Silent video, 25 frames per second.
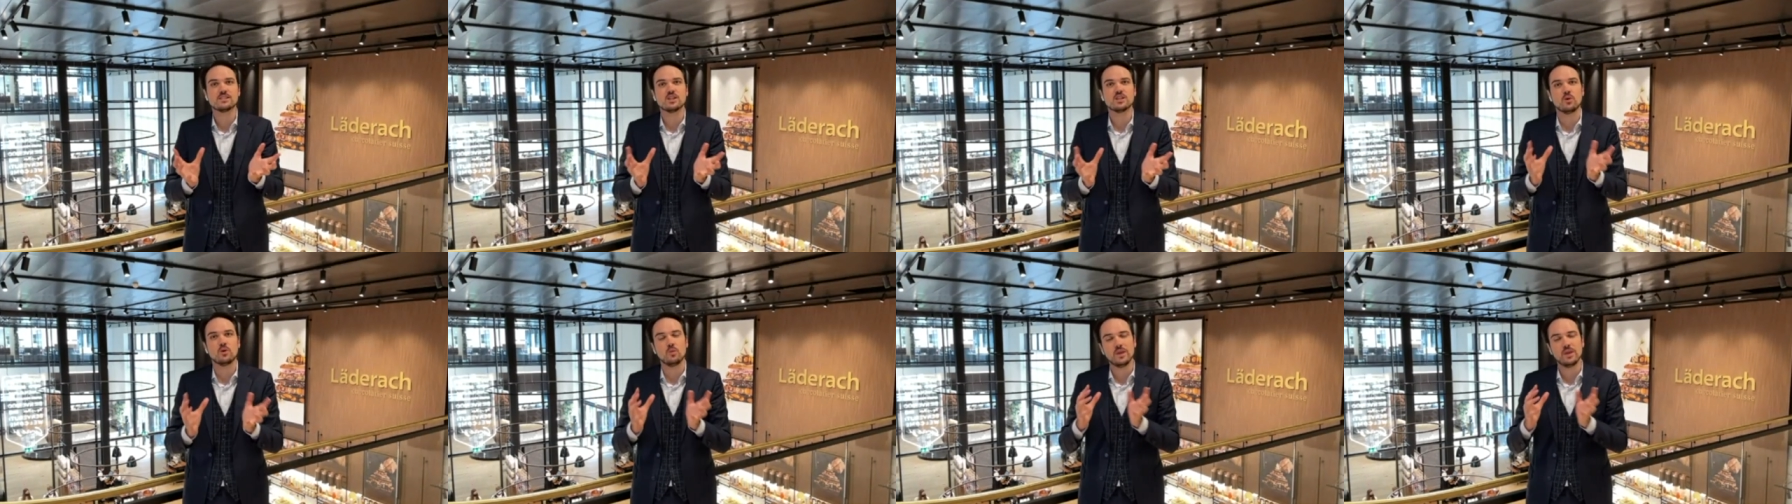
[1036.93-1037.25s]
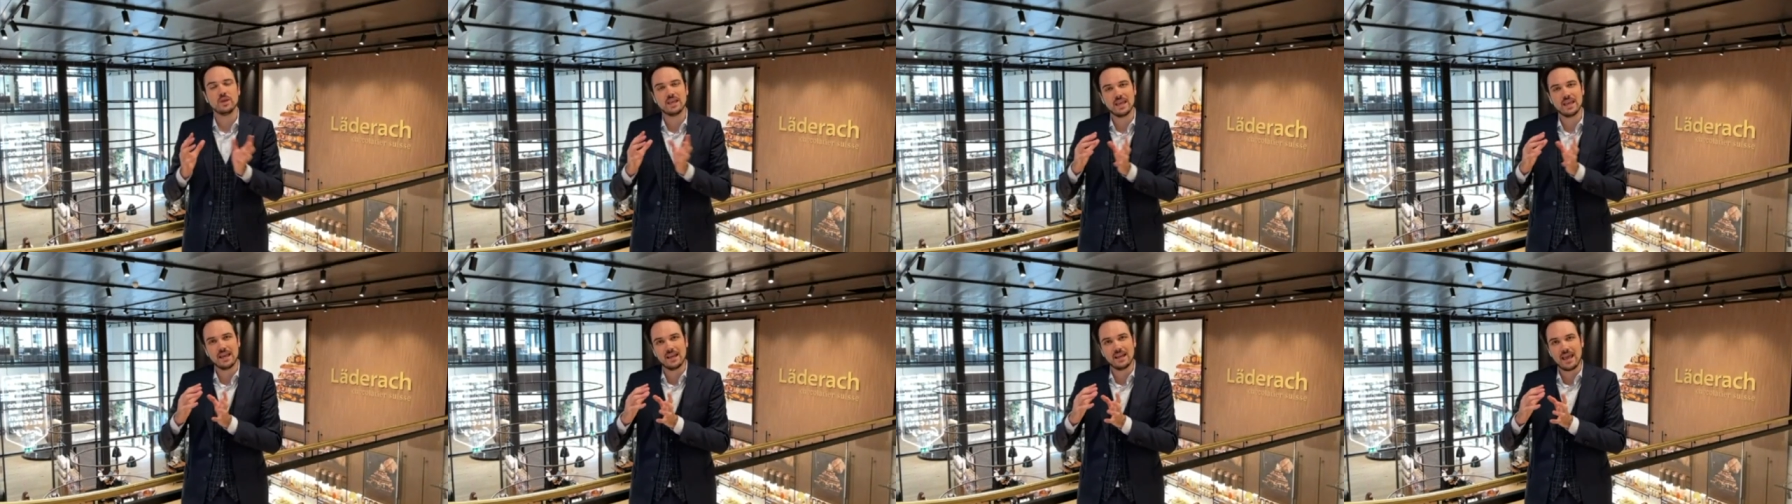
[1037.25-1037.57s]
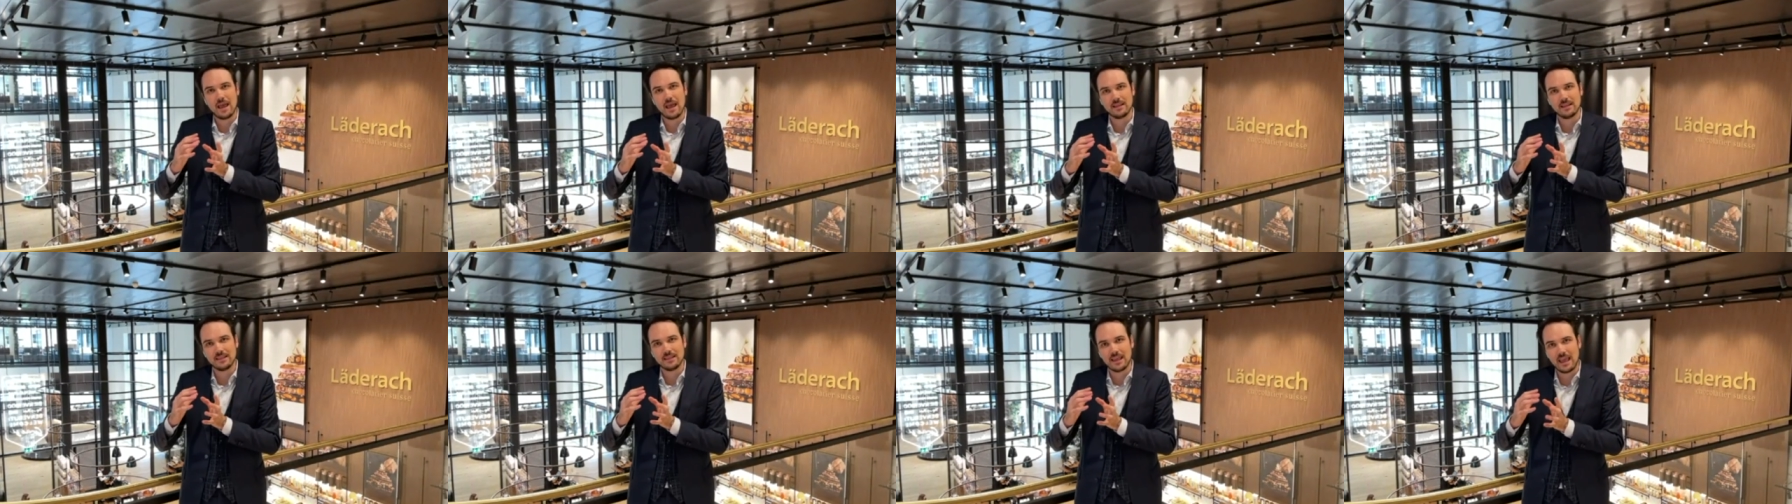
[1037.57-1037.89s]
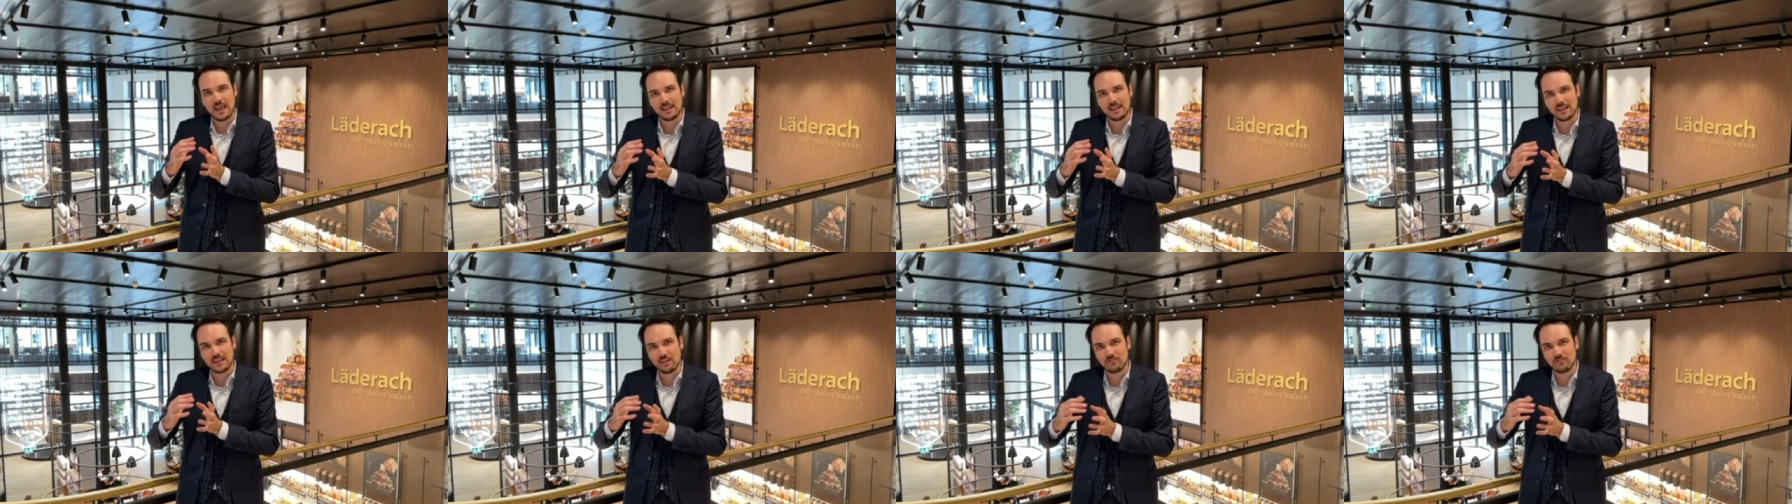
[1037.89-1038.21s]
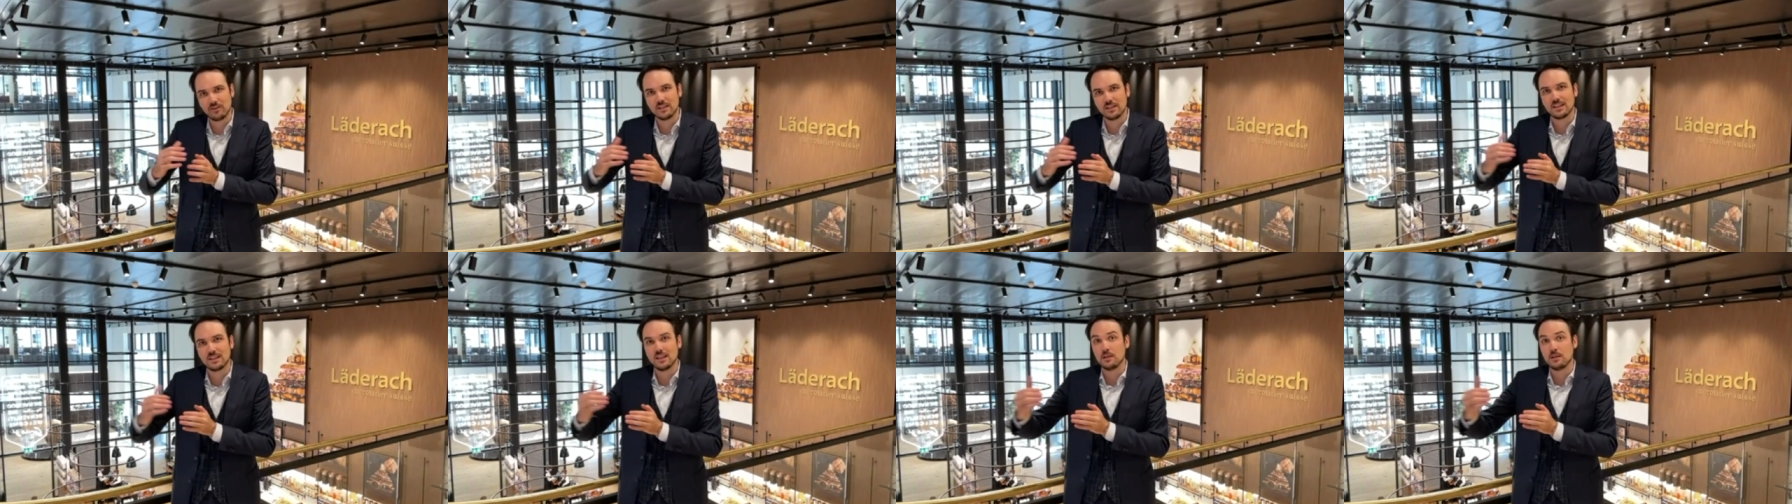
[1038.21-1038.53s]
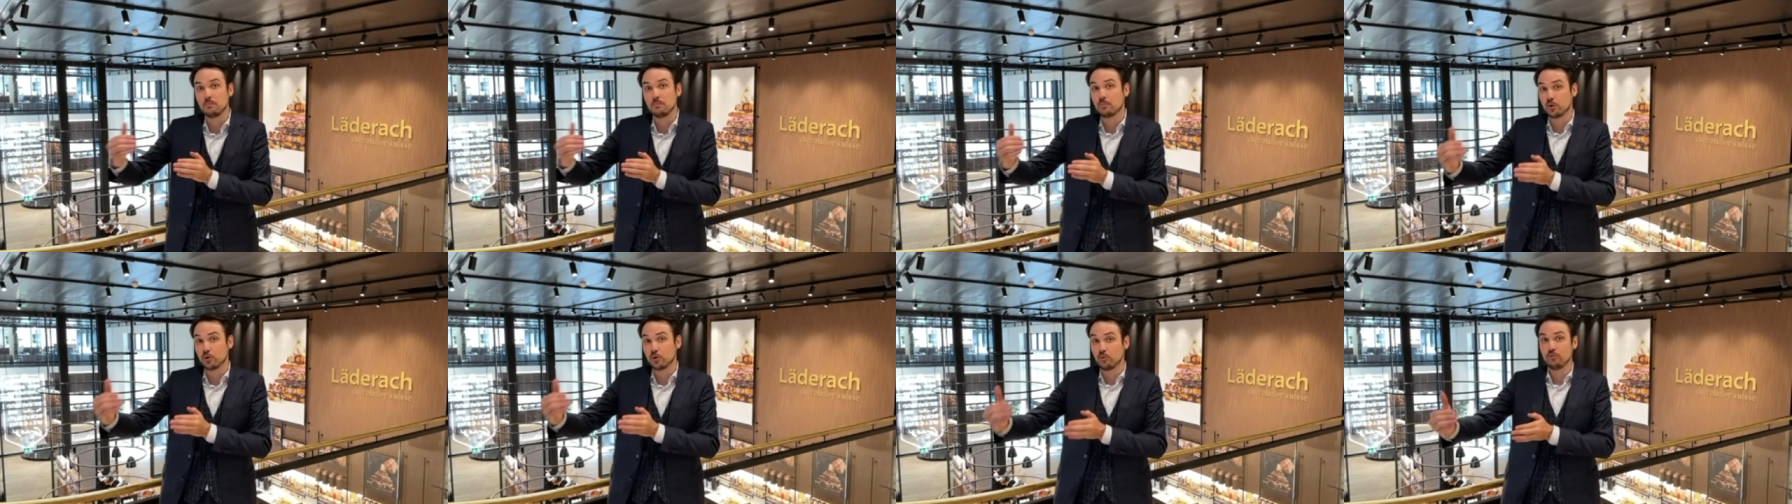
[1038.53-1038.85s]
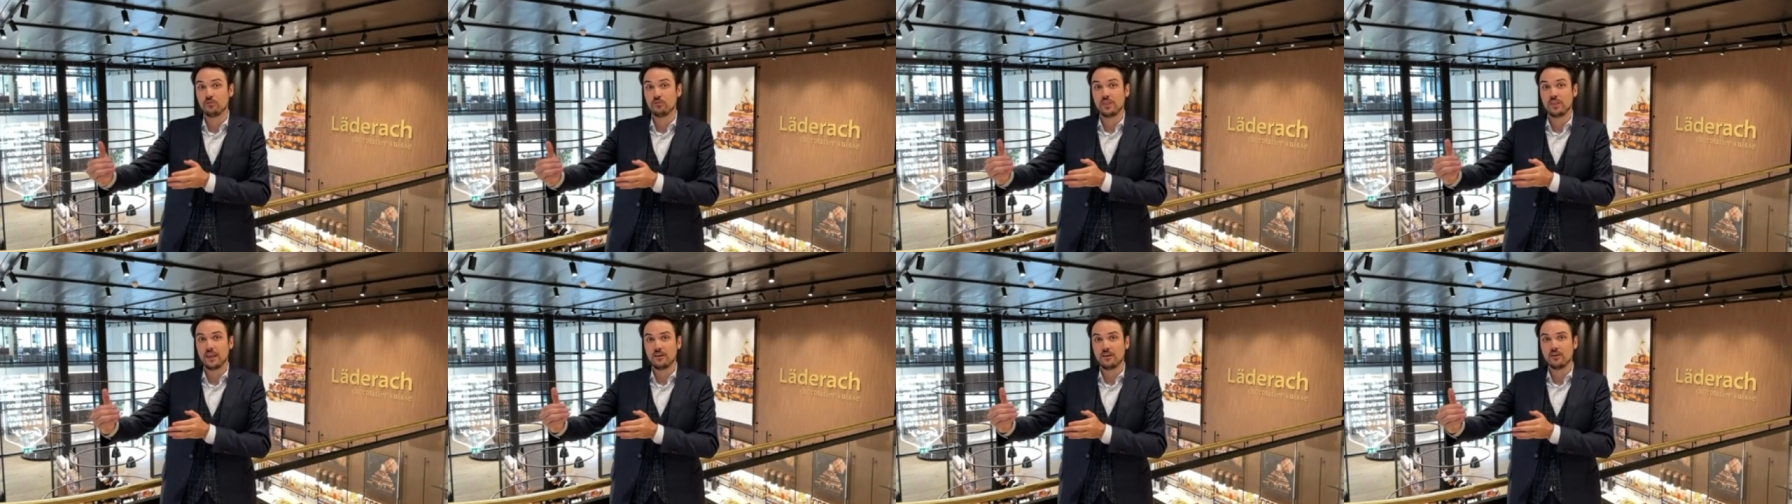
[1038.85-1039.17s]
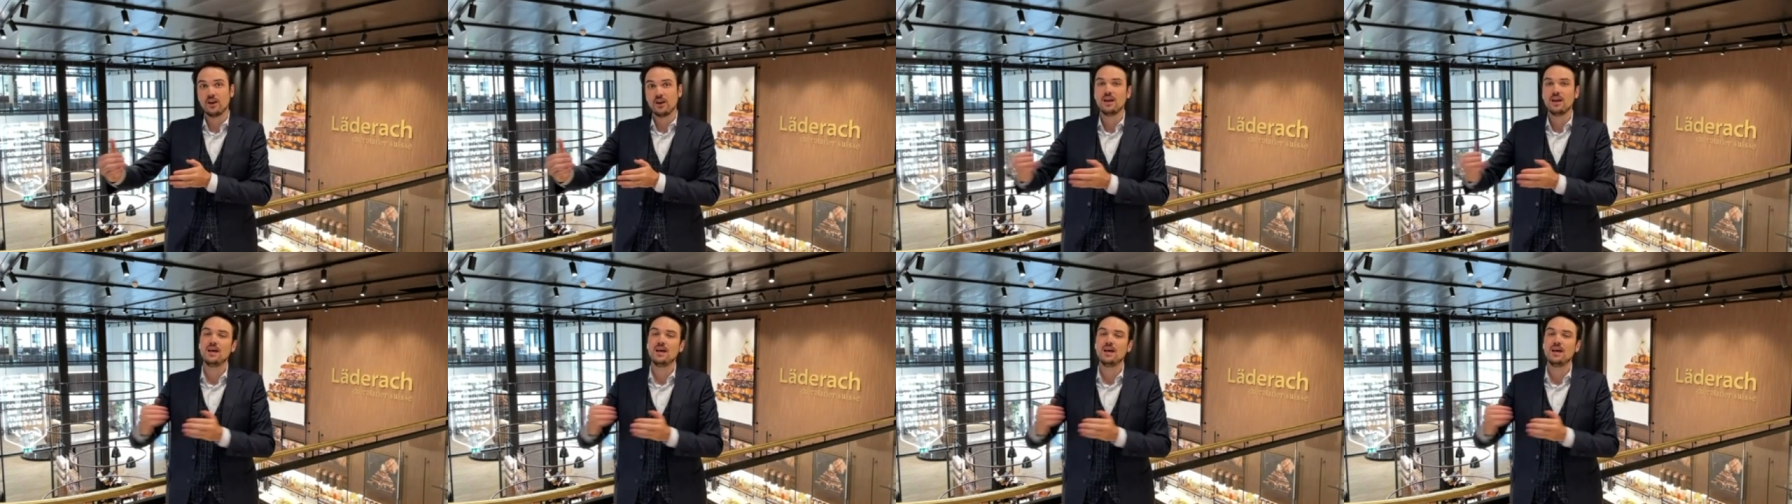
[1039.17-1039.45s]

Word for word: So we can eh, definitely improve there.